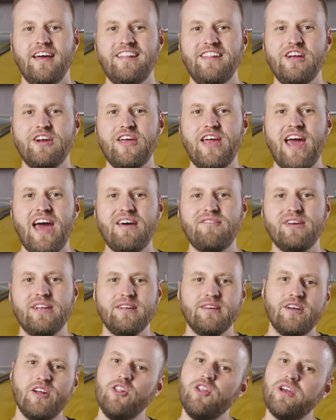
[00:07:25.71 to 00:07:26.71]
And there you have it,
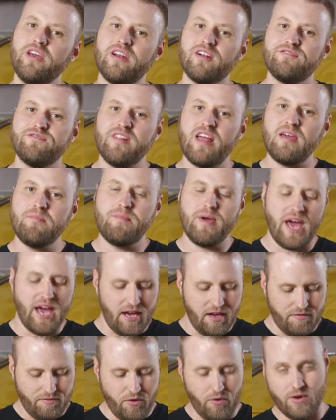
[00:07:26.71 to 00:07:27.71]
a look at our flight
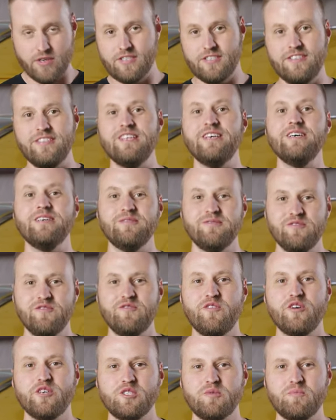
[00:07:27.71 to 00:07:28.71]
bag, of course, the
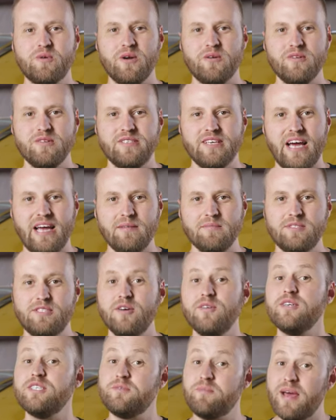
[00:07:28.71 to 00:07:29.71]
first prototype.
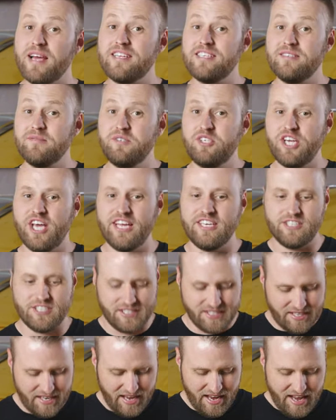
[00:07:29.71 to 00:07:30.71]
So expect some
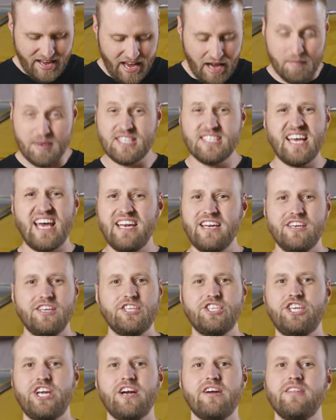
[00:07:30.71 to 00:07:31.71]
changes. I'm excited to
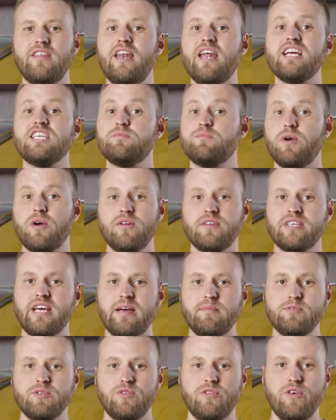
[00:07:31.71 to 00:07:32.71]
share the next
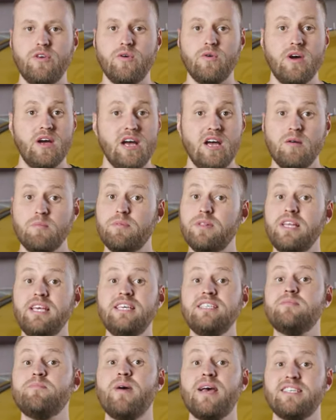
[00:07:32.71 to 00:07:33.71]
prototypes with you.
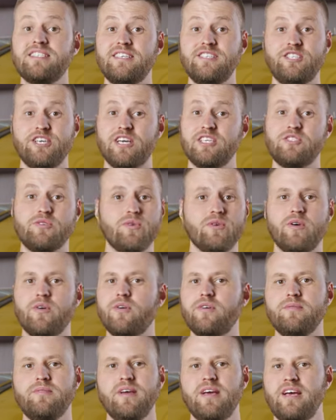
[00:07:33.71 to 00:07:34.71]
Please message us or,
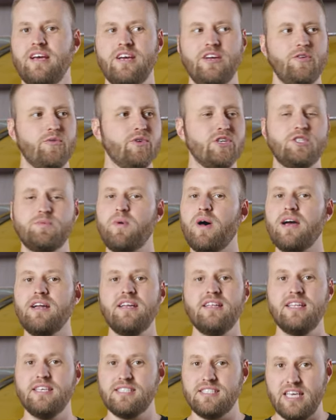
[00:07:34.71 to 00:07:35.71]
or respond
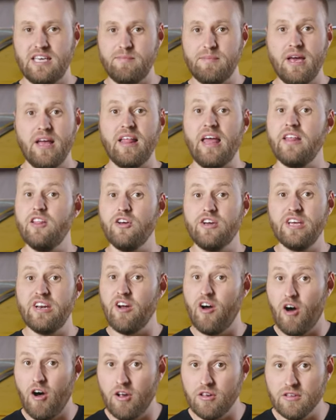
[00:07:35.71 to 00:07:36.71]
to this email. I look at
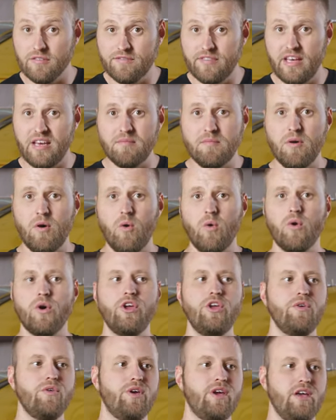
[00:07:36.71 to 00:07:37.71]
all of them, or
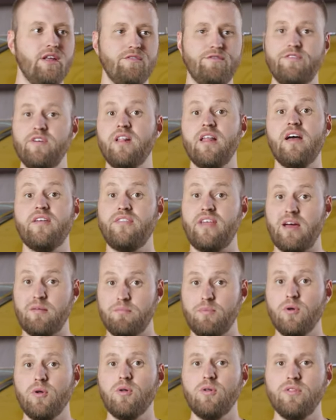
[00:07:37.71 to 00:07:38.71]
you can fill out that
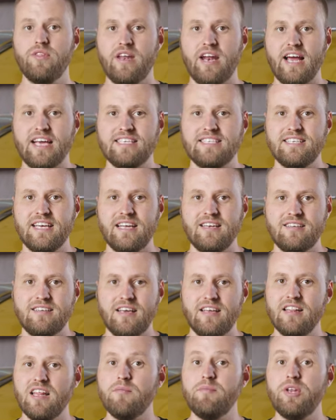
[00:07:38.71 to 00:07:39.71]
poll that I sent
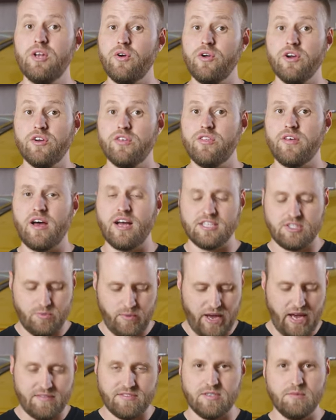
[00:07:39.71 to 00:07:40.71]
and let me know your thoughts.
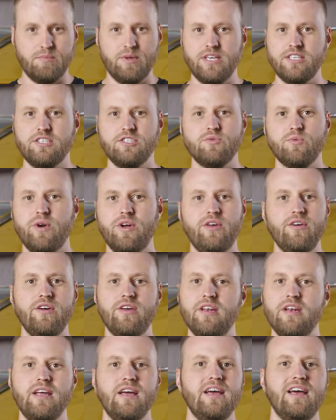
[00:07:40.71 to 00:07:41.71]
We have some places where you
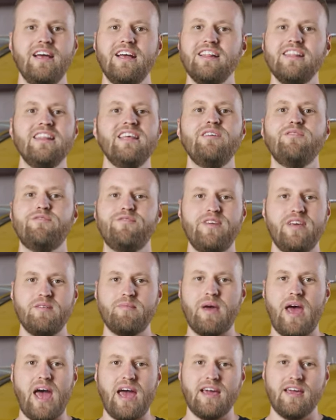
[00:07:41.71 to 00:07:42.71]
can leave
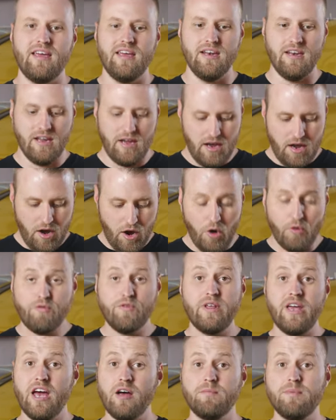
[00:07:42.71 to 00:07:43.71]
feedback and
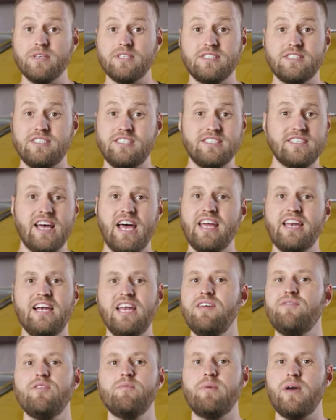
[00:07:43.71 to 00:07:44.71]
hopefully help us design an
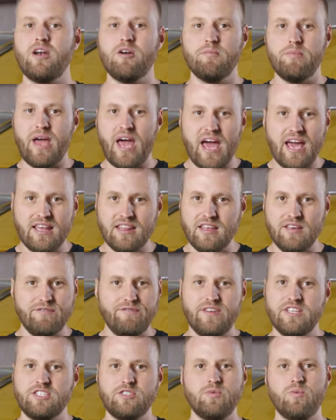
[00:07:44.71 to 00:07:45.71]
even better bag that
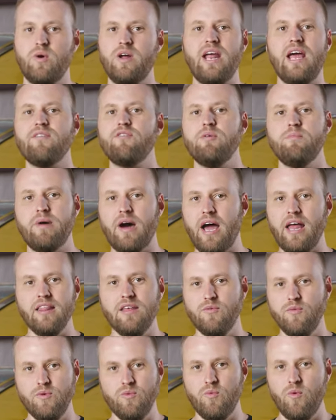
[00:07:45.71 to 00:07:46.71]
fits what every
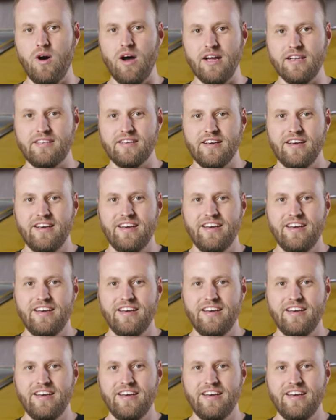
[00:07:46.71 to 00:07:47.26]
pilot would want